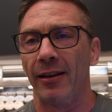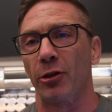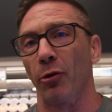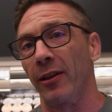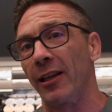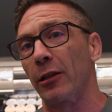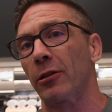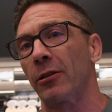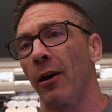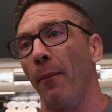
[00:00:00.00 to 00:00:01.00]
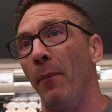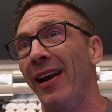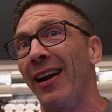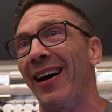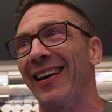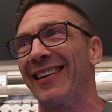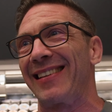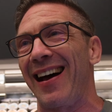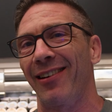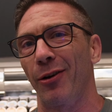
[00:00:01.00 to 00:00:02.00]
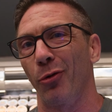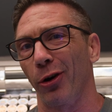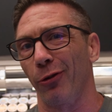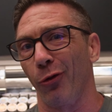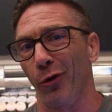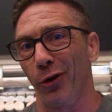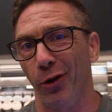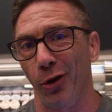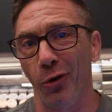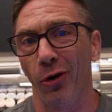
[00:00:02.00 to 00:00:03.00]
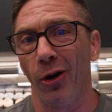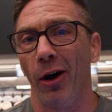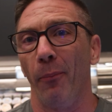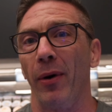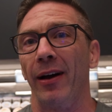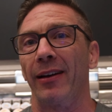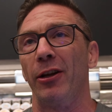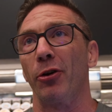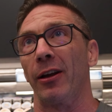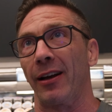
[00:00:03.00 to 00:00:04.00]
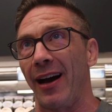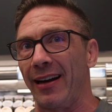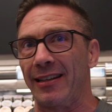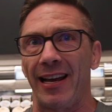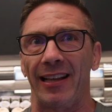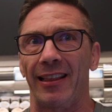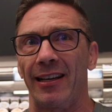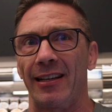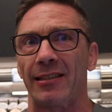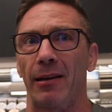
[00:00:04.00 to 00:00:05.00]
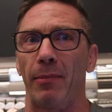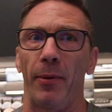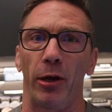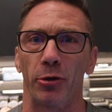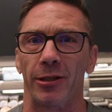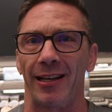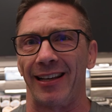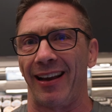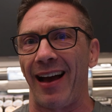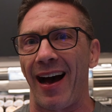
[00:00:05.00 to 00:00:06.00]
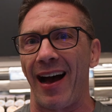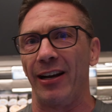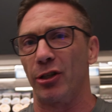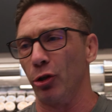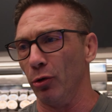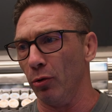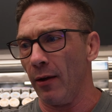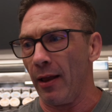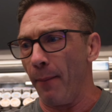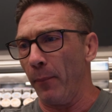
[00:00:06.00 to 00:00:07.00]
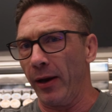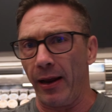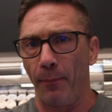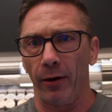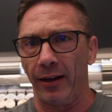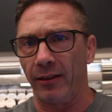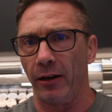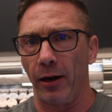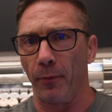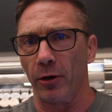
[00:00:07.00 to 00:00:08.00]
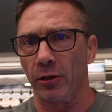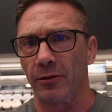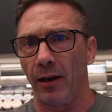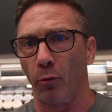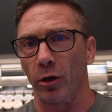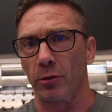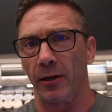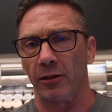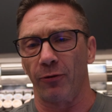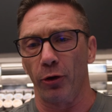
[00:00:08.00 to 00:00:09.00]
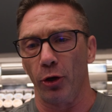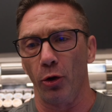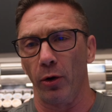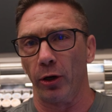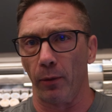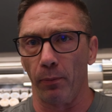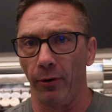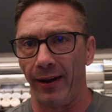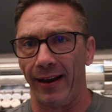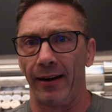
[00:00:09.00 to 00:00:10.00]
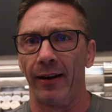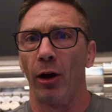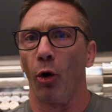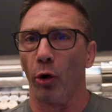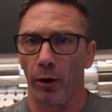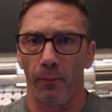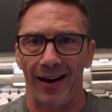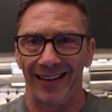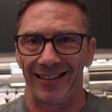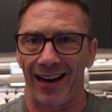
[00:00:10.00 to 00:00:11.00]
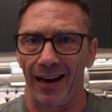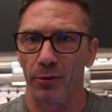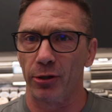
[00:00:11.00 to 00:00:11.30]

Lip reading: So this may not exactly work for you, but you can kind of take this and maybe use it as a guide to manipulate the numbers that works best for you and your plan or your body type.